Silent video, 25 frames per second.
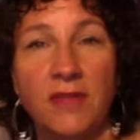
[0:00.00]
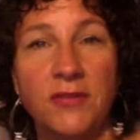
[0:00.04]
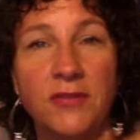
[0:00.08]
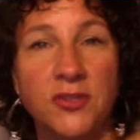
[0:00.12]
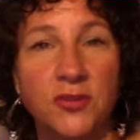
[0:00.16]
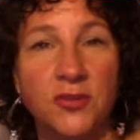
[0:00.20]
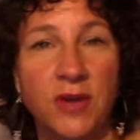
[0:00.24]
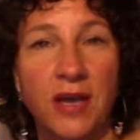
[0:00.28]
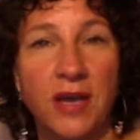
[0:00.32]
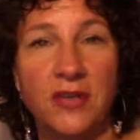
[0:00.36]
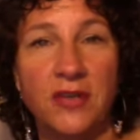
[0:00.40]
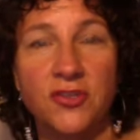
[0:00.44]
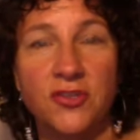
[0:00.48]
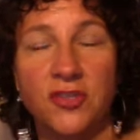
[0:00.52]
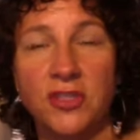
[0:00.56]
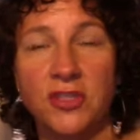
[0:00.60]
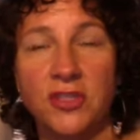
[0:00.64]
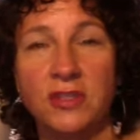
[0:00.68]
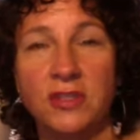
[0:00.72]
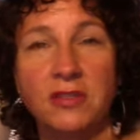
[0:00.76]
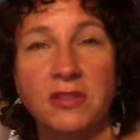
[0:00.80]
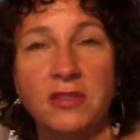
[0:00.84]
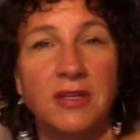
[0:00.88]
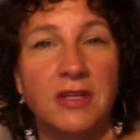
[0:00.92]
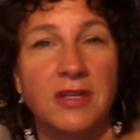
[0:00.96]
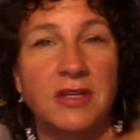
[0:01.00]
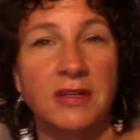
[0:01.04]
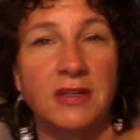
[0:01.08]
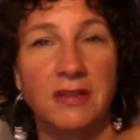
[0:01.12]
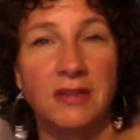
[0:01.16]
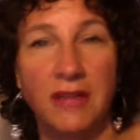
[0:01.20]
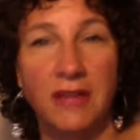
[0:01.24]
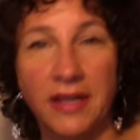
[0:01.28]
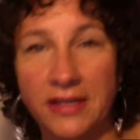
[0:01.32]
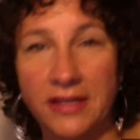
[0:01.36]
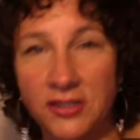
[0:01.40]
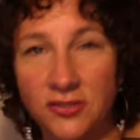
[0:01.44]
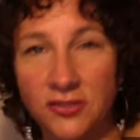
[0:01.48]
attraction,
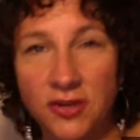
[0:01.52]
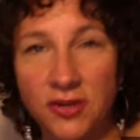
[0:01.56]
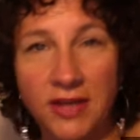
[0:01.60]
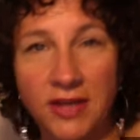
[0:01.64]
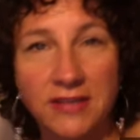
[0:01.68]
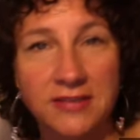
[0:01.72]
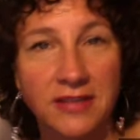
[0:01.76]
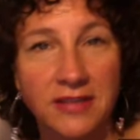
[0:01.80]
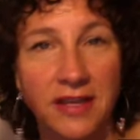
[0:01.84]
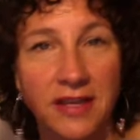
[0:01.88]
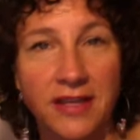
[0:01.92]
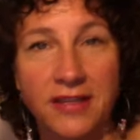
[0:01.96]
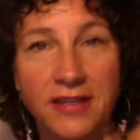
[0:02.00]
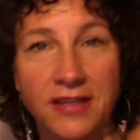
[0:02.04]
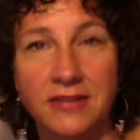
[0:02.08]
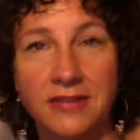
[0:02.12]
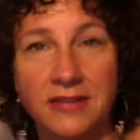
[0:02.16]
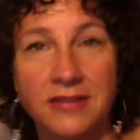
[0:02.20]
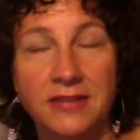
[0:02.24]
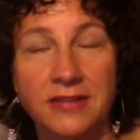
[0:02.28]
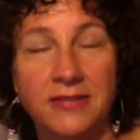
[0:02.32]
like attracts like.